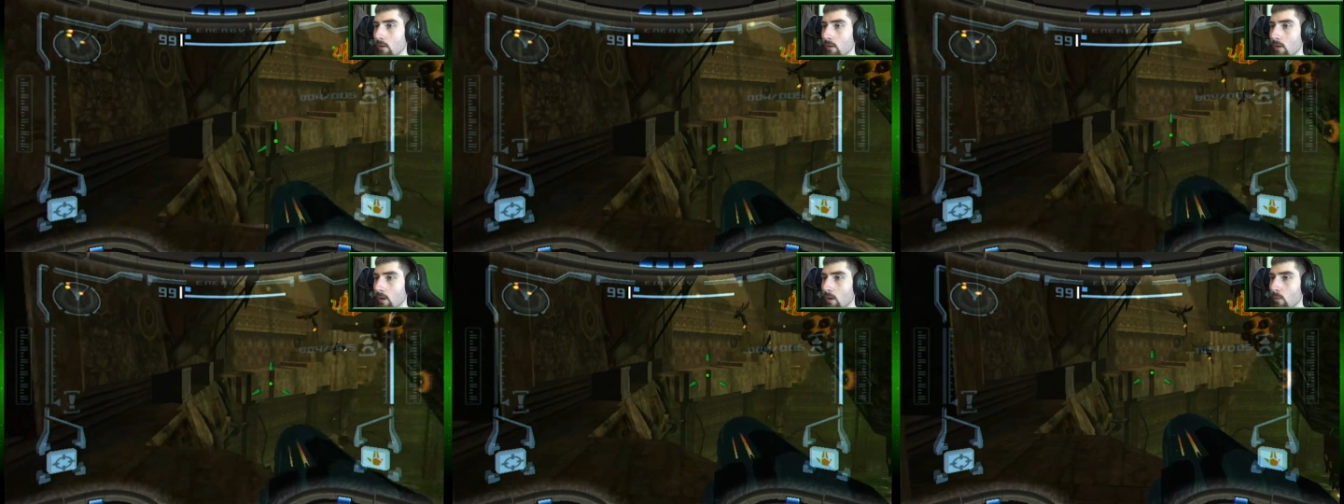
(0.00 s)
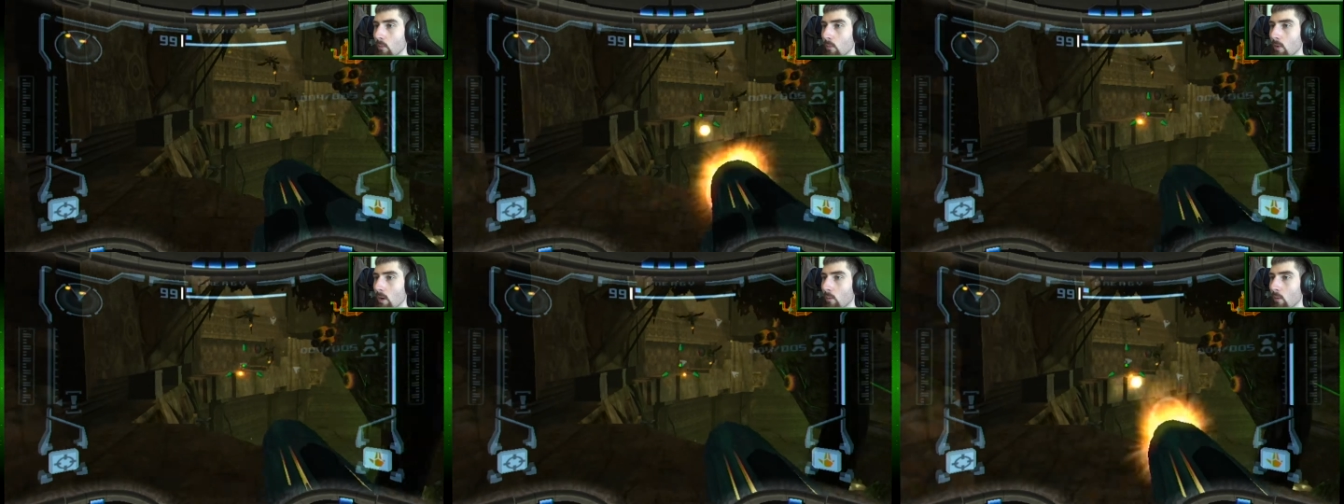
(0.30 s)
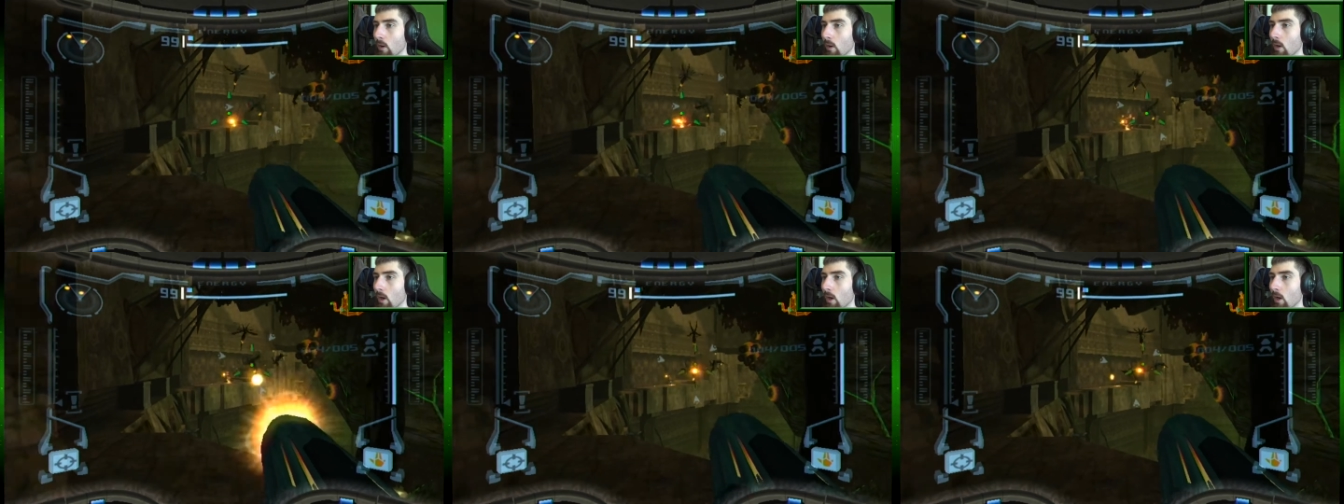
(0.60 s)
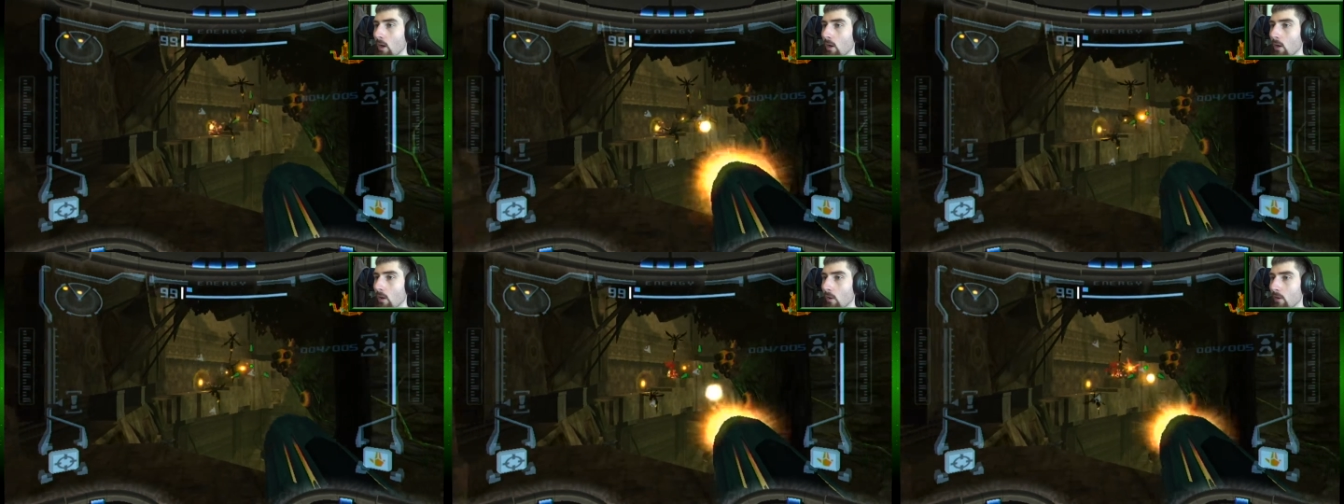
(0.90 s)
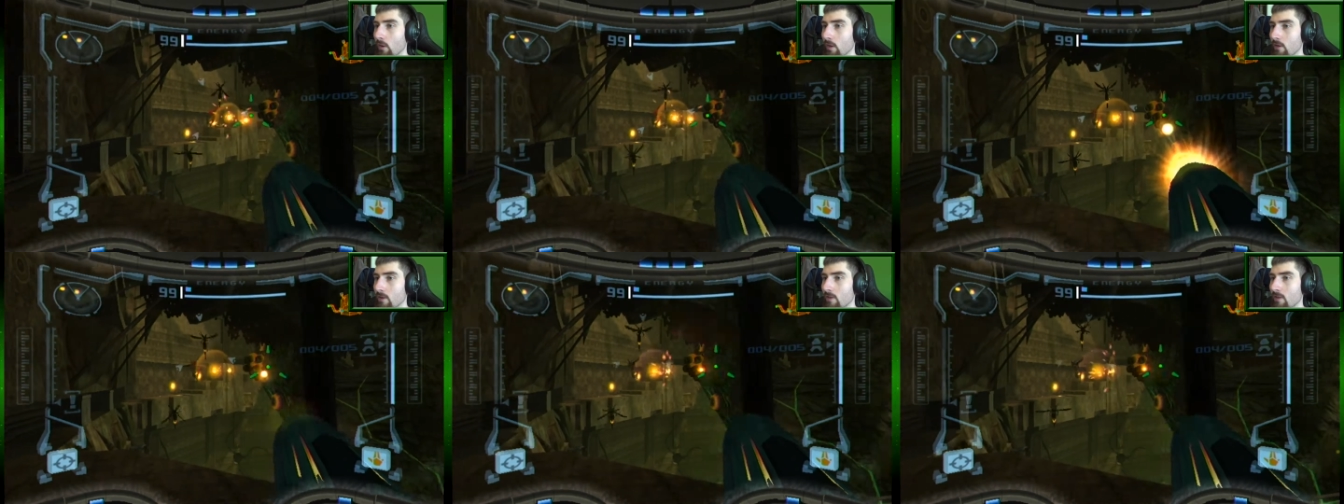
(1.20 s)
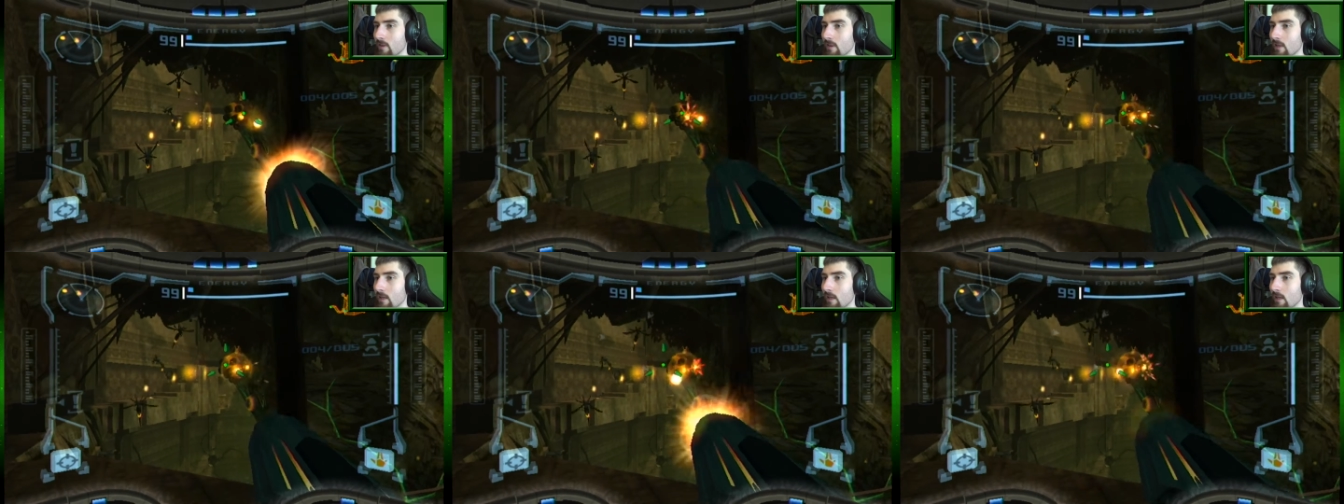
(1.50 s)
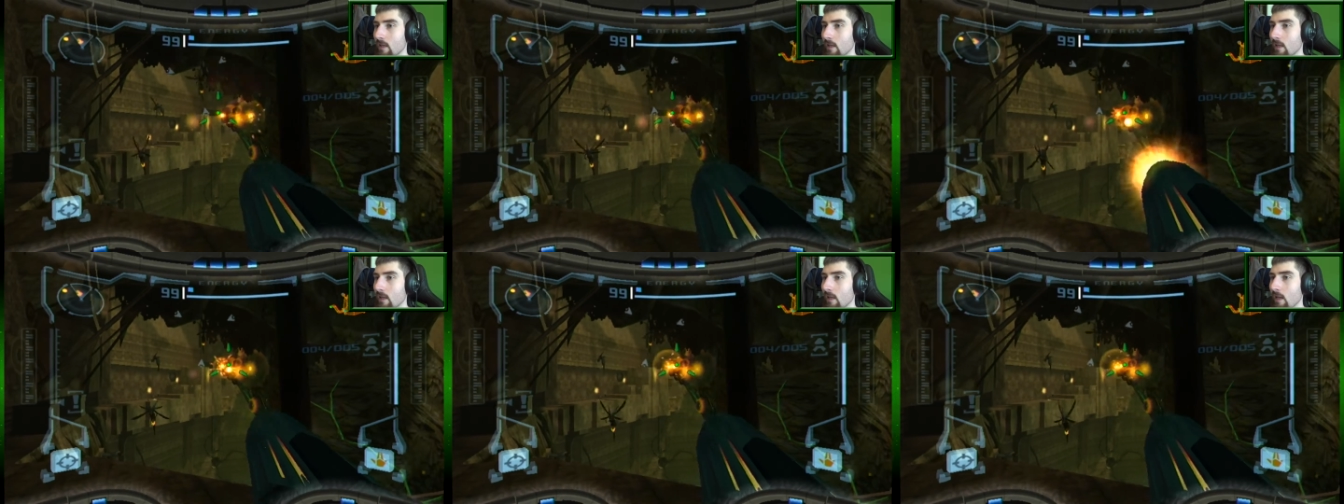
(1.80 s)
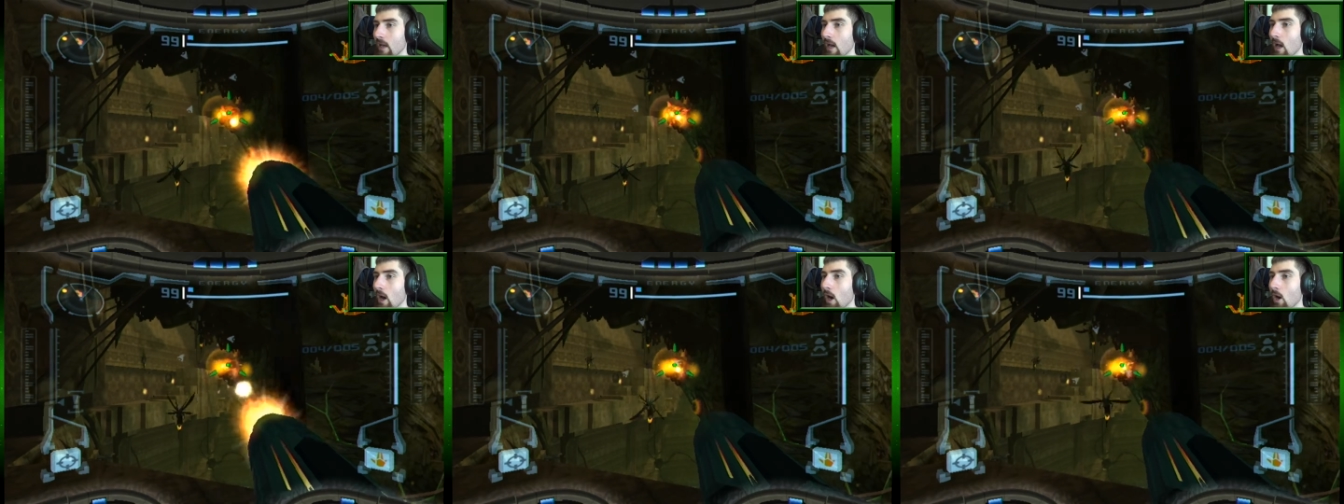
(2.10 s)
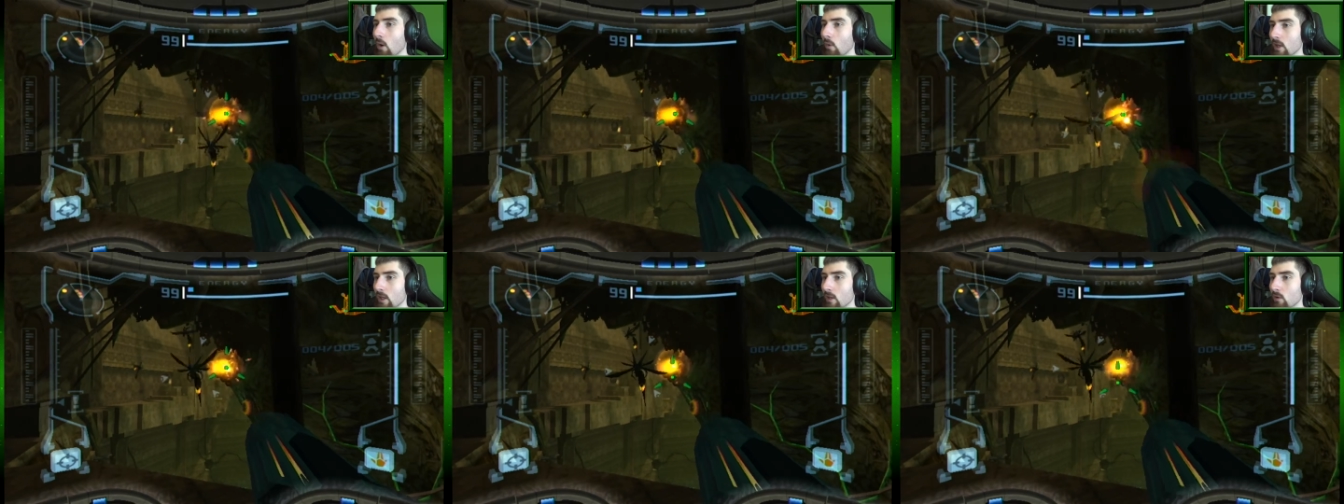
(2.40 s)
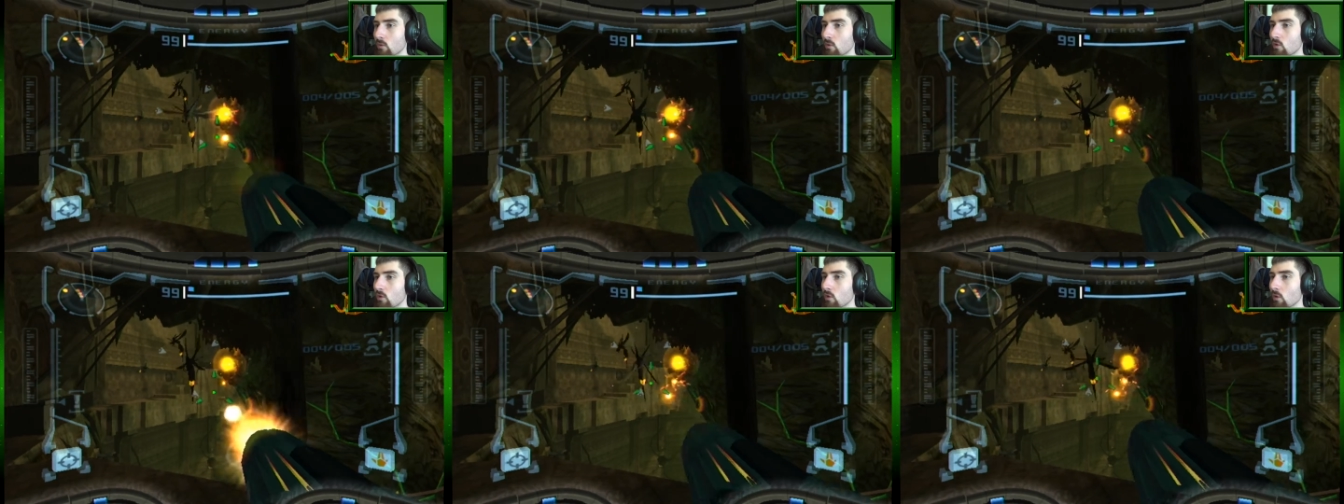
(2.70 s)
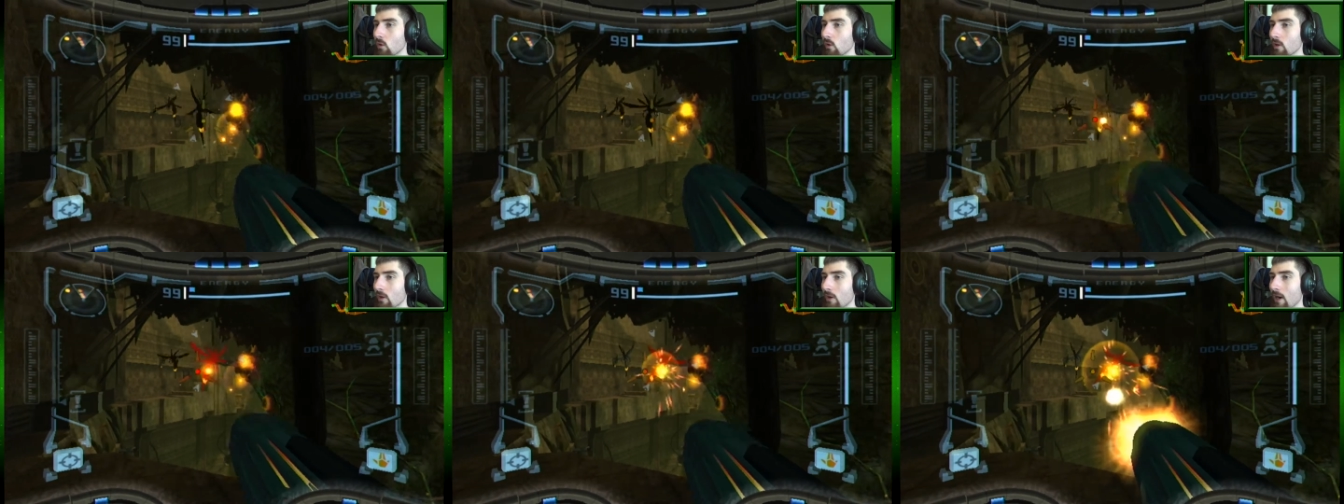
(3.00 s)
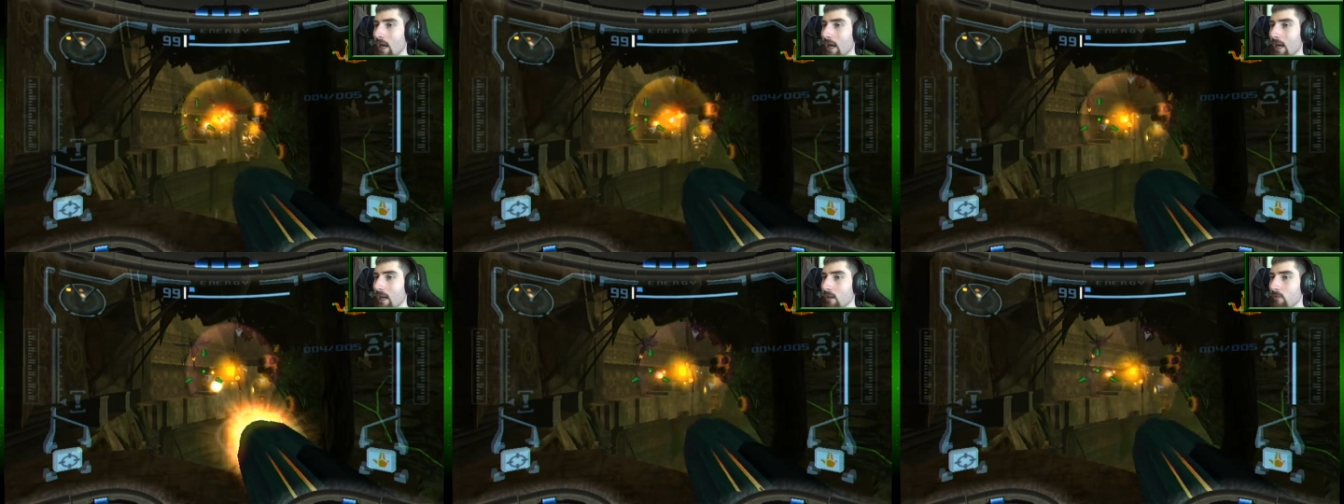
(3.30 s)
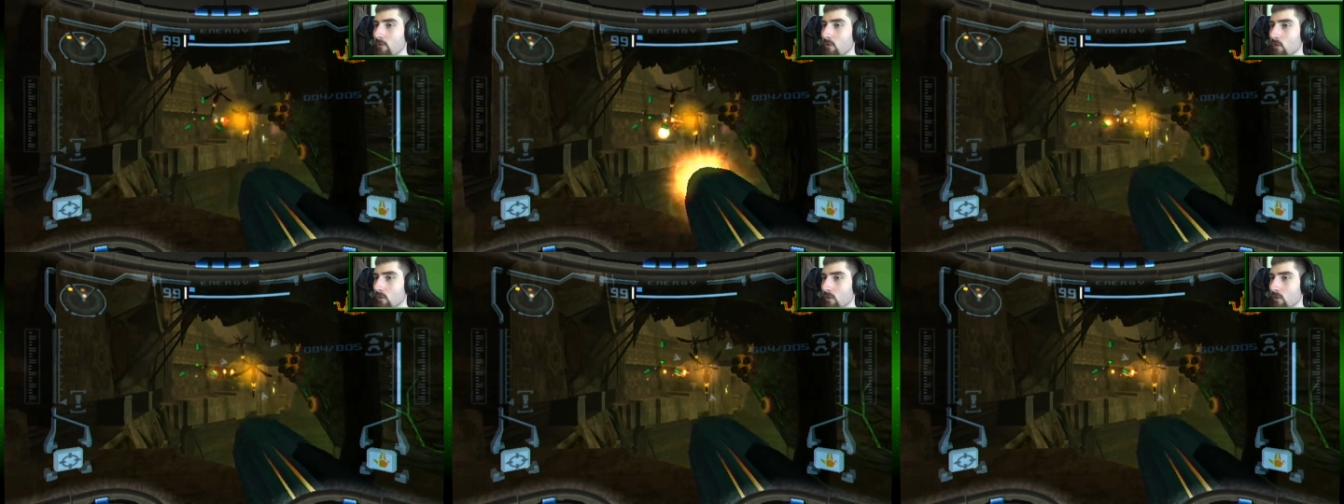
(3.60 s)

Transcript: Oh, whoa, whoa, oh, there's... Oh, can you destroy their hives?